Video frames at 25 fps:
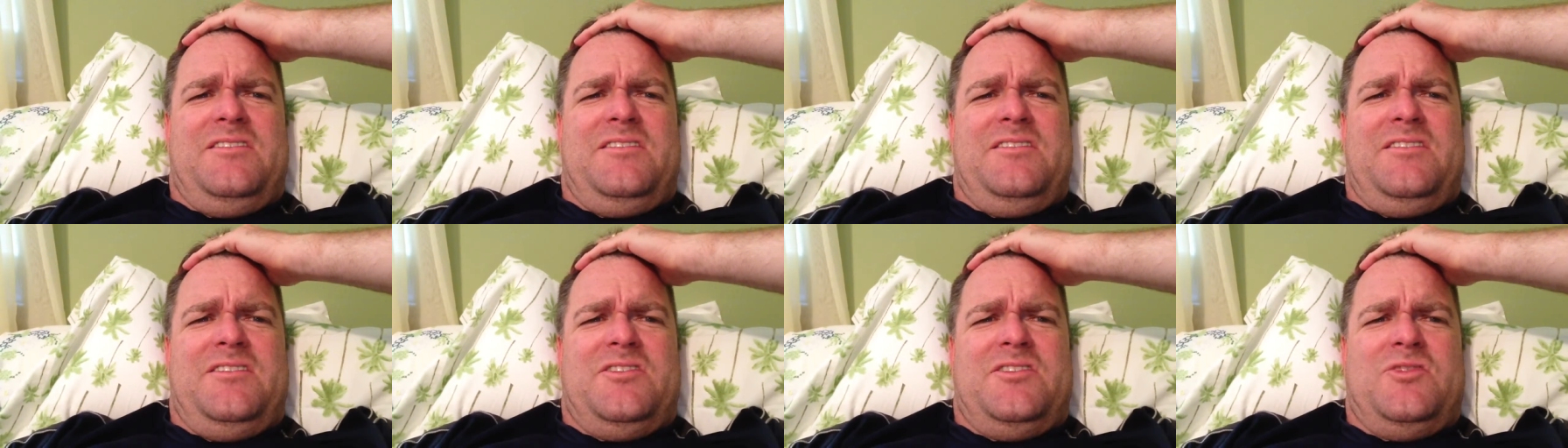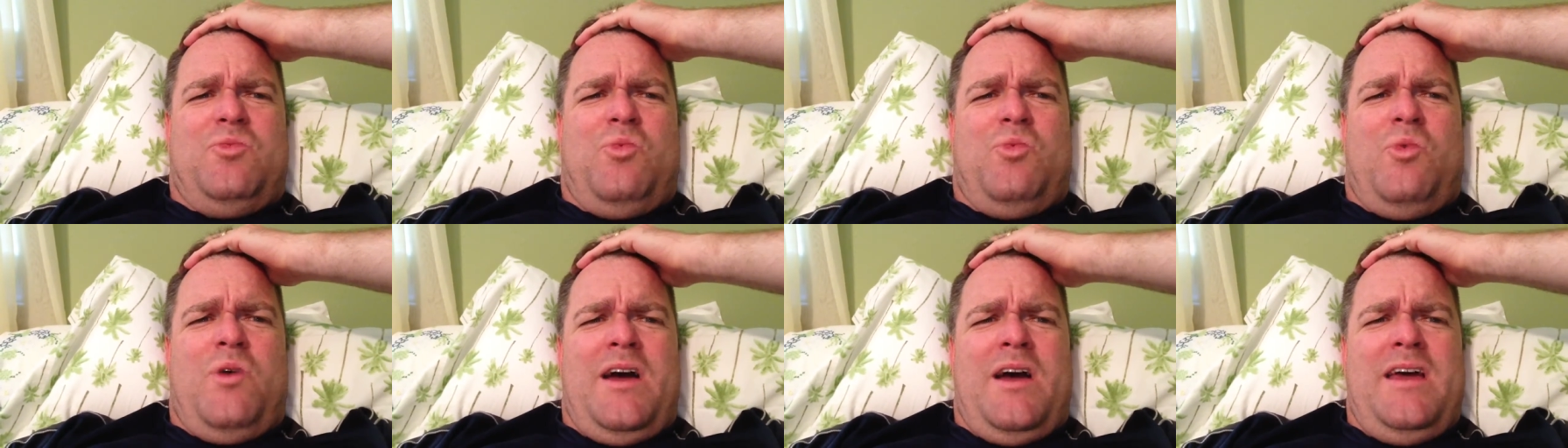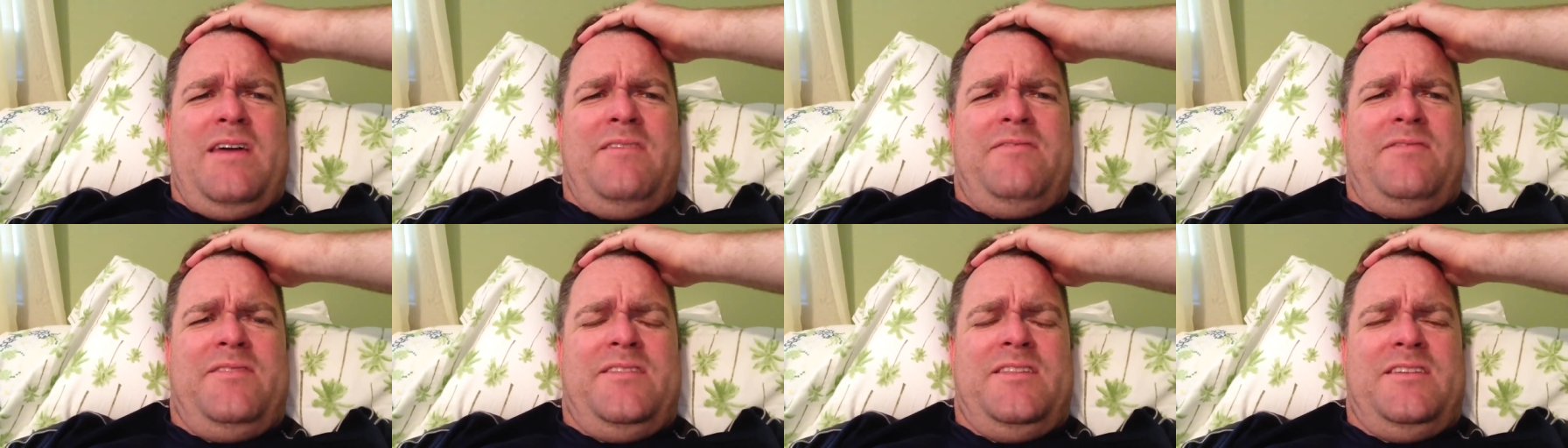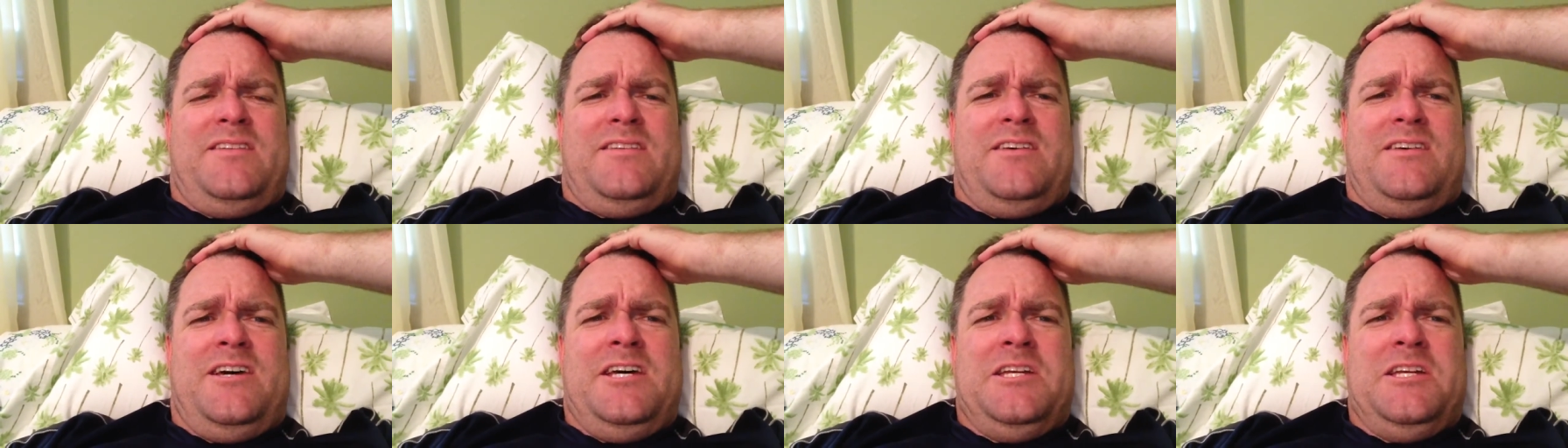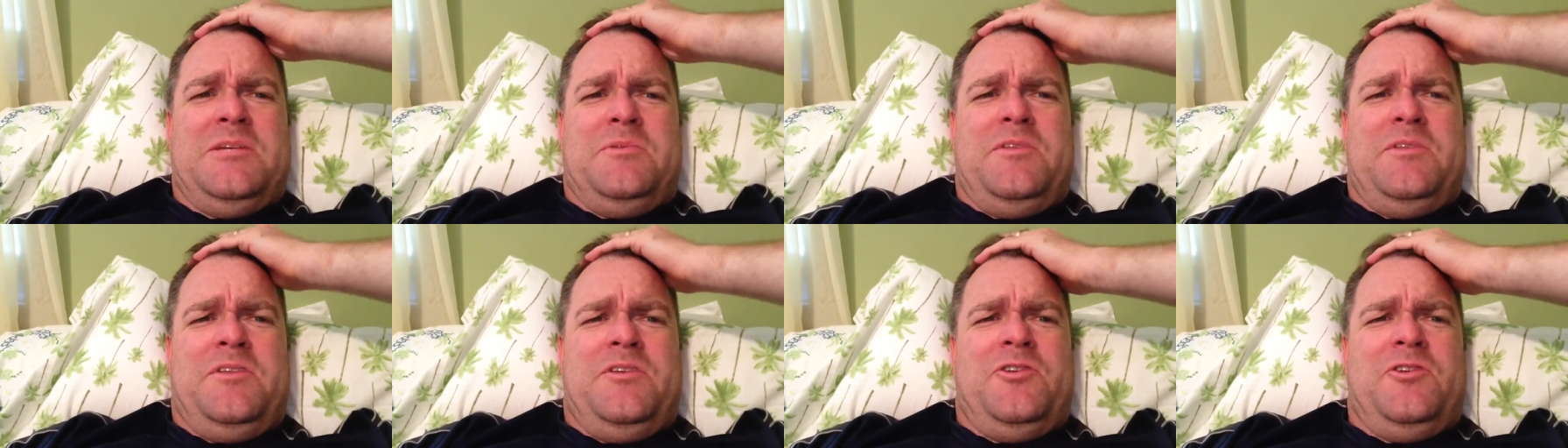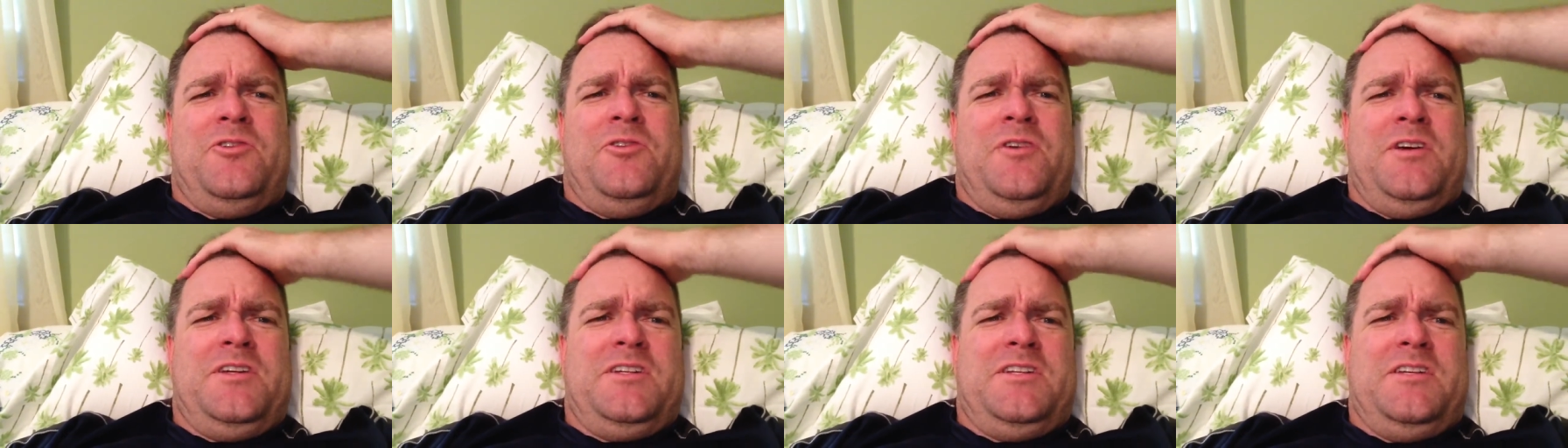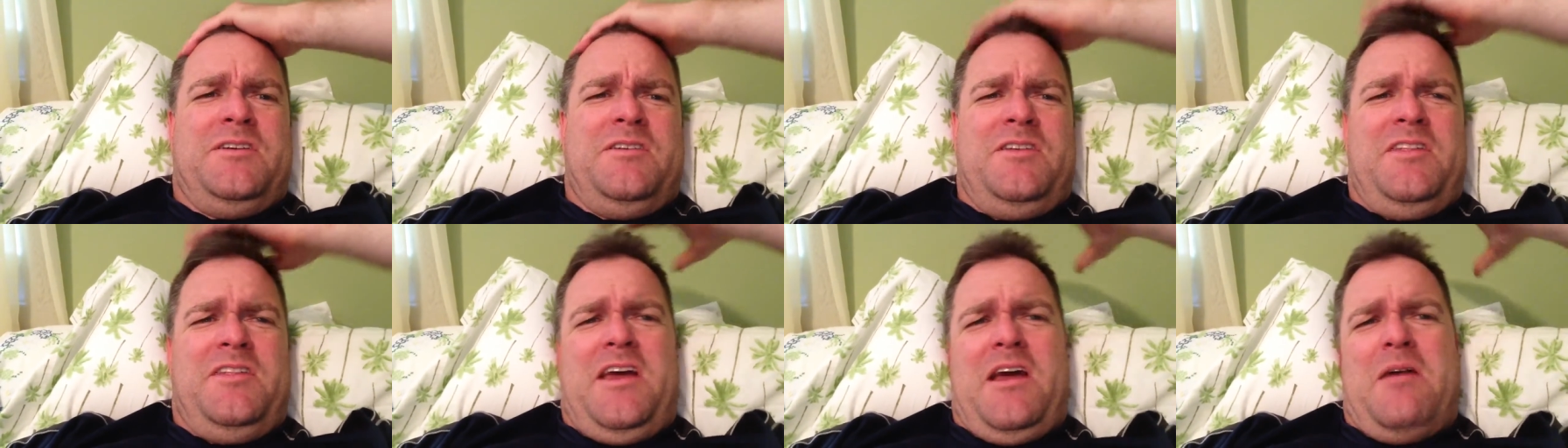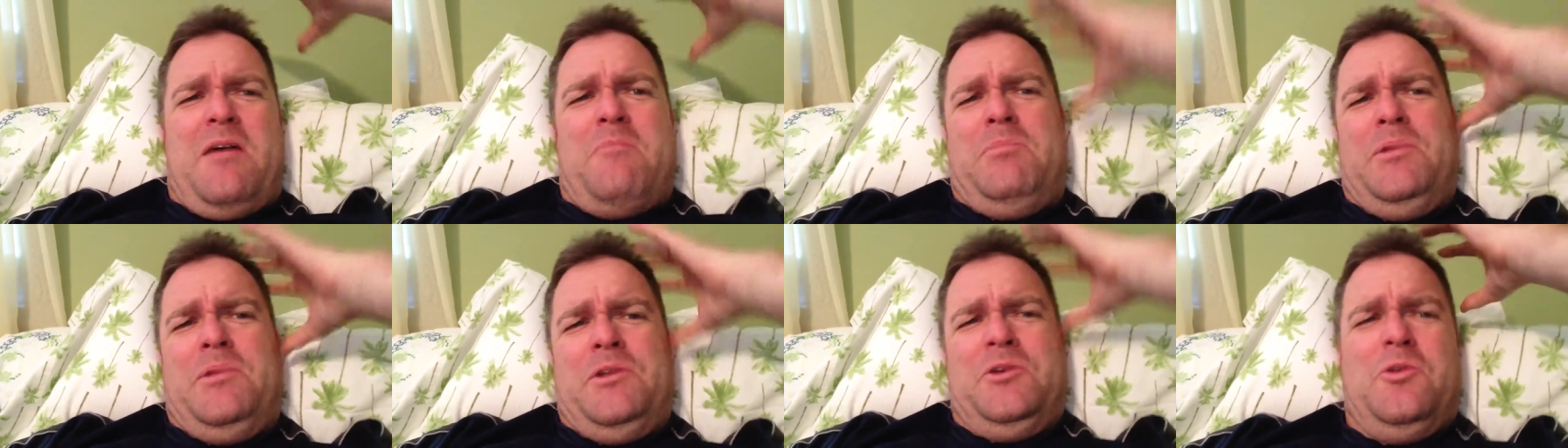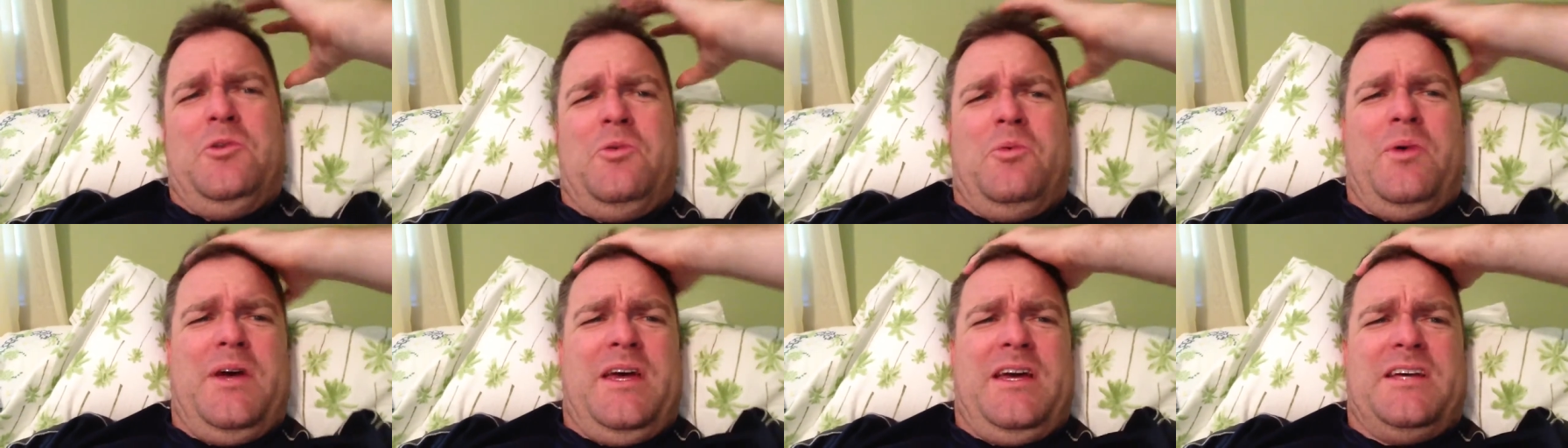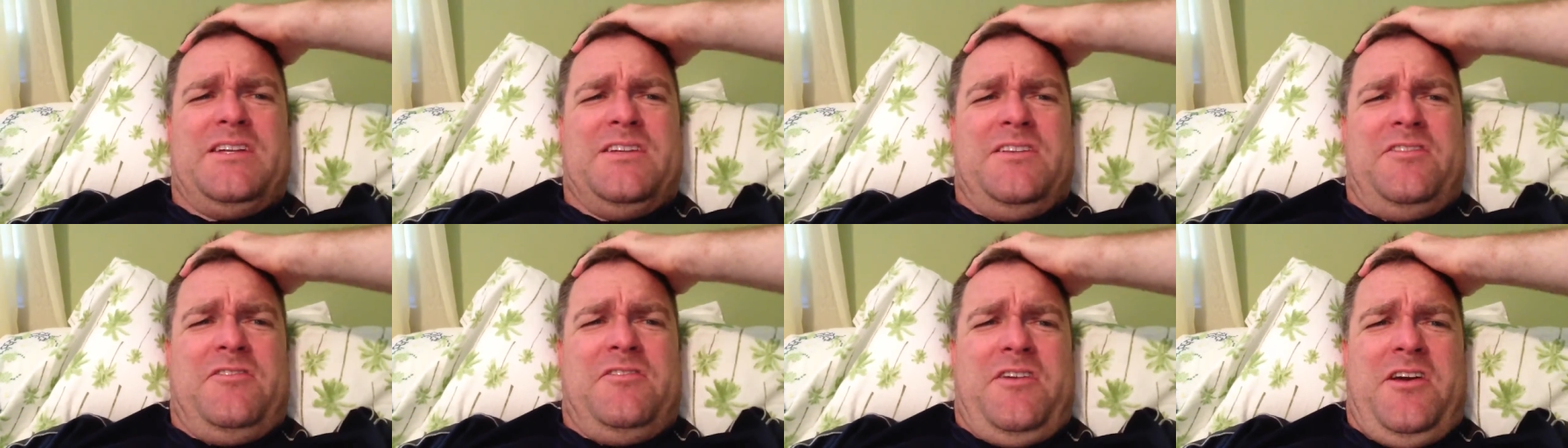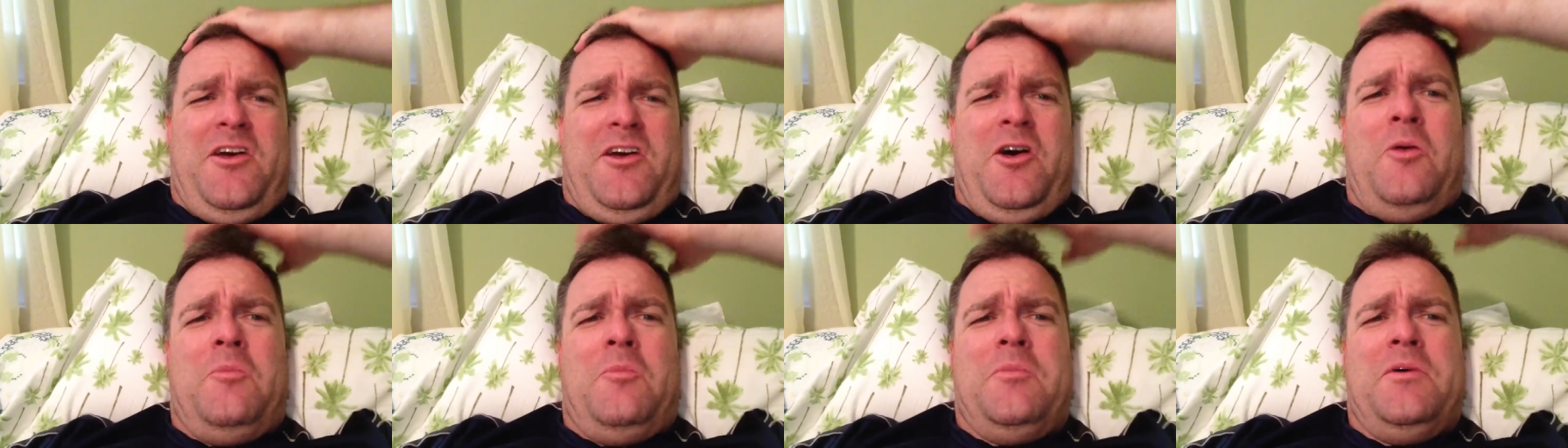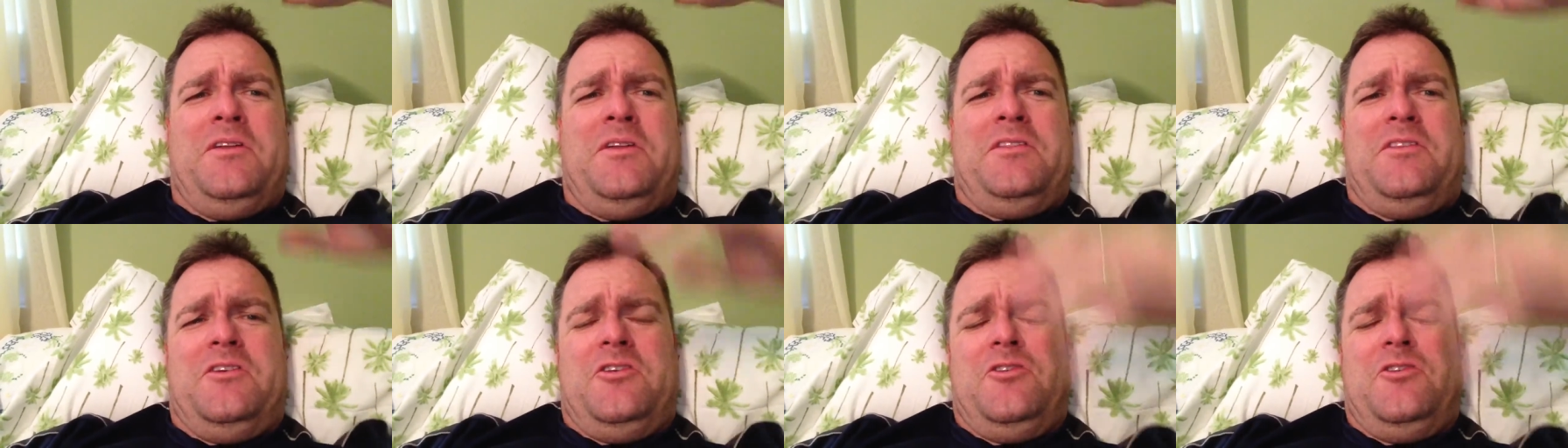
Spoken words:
this wife and this husband. They're dressed up. They got blue wigs on their helmet.